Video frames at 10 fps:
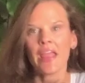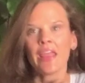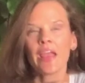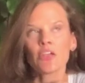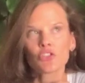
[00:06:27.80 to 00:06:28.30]

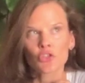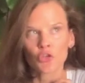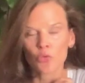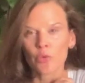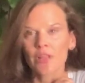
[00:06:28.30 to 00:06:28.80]
and
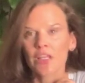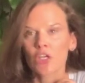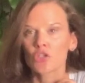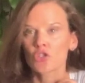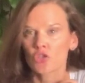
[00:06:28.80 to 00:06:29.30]
you're really
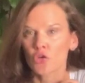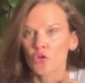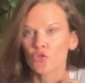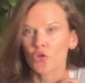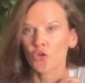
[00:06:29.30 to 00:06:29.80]

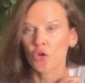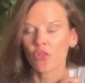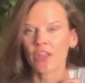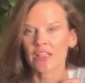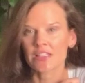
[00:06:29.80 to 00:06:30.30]
concerned or you
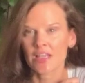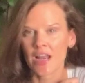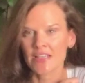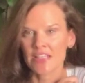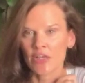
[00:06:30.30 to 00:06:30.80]
don't think it's a good
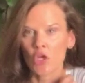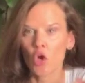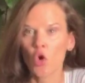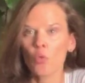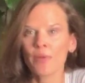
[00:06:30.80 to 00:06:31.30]
idea to
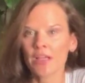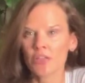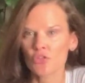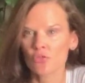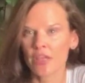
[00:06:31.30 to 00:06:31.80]
go
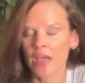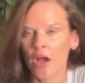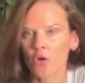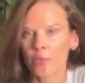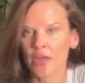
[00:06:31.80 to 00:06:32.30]
because you
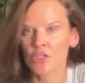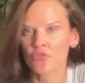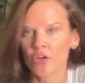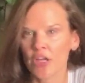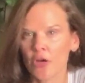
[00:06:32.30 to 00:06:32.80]
can't
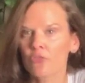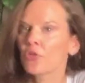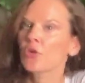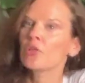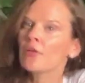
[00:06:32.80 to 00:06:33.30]
arrange for care
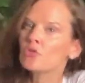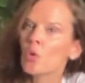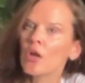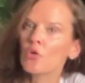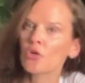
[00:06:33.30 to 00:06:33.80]
for your loved
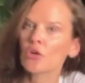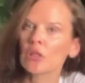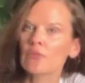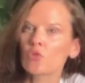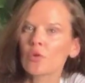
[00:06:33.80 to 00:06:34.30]
one or your
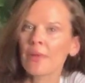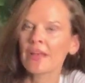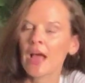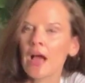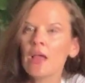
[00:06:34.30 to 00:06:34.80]
loved one
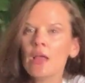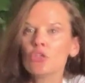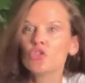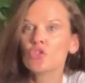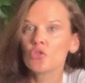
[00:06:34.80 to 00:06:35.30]
might not
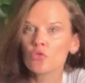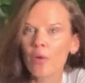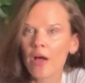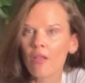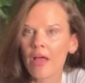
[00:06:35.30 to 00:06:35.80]
do
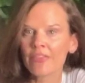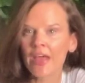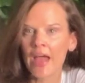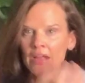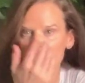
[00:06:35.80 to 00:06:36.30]
well at
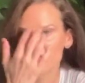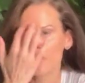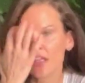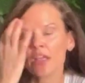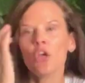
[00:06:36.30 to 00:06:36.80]
that
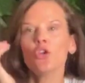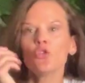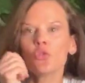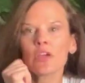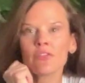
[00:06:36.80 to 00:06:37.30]
activity,
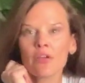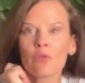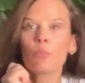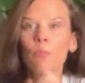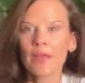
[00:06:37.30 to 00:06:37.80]
you can,
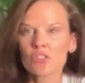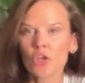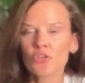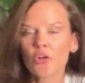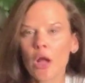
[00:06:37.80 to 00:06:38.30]
based
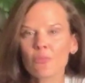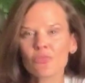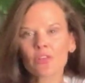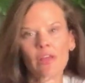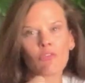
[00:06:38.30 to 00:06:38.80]
on your
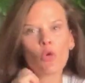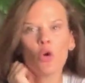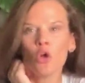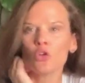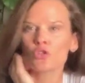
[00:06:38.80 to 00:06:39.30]
comfort level,
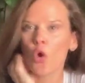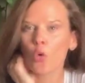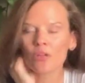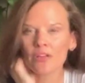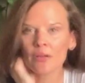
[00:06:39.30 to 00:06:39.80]

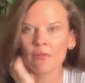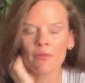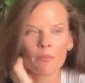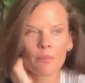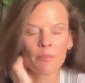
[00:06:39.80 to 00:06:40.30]
totally
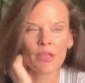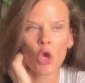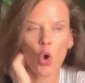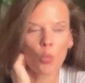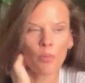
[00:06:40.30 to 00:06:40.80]

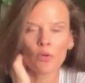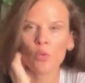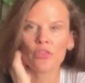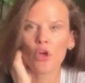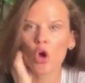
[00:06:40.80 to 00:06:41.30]
be open
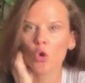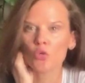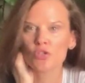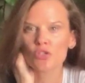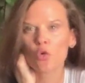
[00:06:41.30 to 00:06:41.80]
with the
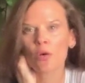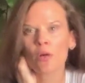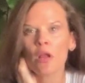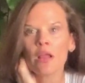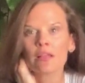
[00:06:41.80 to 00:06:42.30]
host
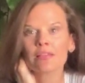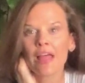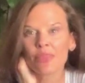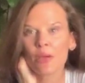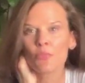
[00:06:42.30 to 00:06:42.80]
or
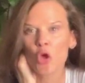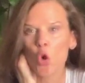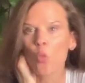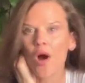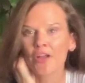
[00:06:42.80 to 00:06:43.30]
let them
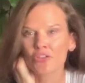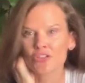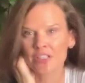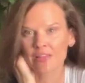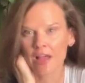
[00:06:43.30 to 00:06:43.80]
know why you're
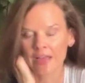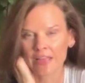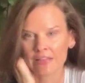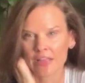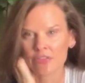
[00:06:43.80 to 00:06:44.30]

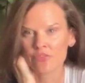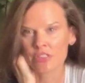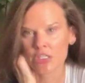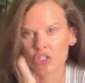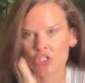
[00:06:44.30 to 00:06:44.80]
declining the
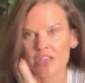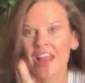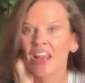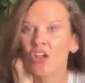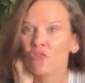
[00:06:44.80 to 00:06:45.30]
invitation.
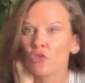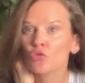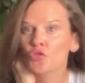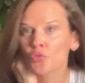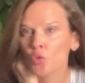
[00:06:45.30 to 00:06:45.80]
And if
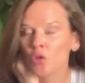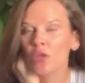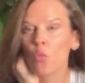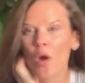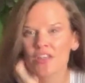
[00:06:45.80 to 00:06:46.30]
you
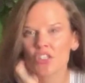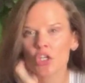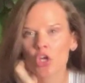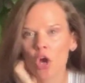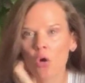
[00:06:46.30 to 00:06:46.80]
truly want to
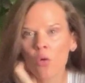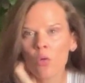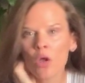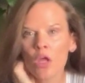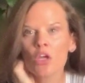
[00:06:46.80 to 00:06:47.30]

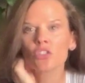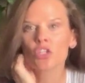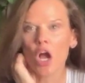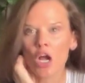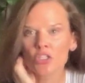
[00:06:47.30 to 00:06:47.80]
go,
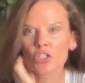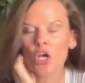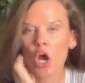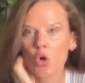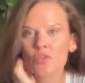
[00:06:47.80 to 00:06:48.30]
talk to
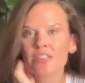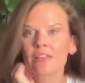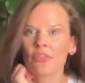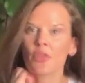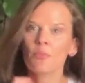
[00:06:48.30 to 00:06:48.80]
the host
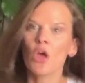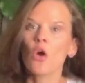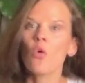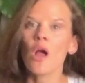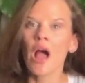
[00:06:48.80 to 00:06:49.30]
and let them
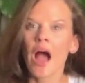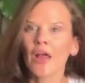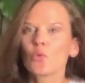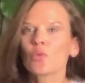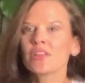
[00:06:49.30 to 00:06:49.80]
know
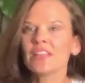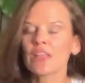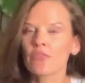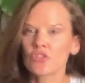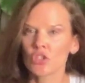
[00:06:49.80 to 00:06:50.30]
I'd really
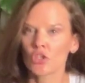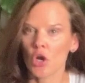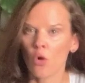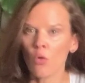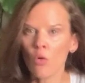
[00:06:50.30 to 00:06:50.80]
love to
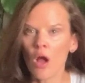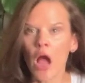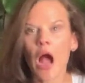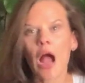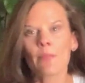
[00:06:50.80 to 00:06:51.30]
go.
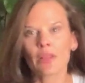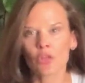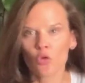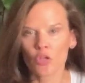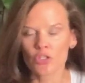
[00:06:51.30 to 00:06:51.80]
I'm a
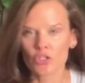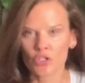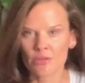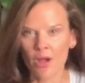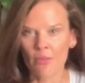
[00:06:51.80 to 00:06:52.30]
little
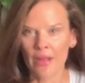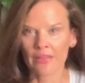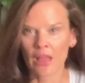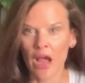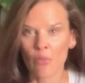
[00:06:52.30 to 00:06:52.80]
concerned about
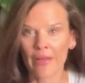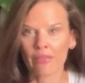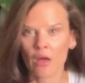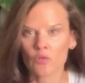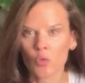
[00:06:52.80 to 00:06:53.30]
my how my
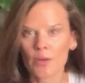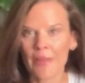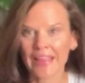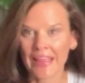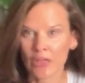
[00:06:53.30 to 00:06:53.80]
loved one
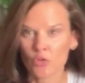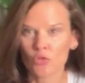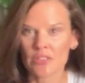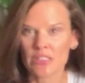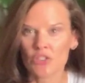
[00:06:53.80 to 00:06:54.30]
might
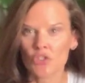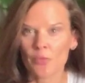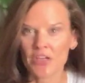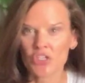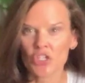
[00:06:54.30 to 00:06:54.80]
handle the
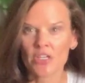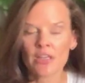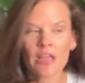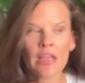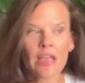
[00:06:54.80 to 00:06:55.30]
situation.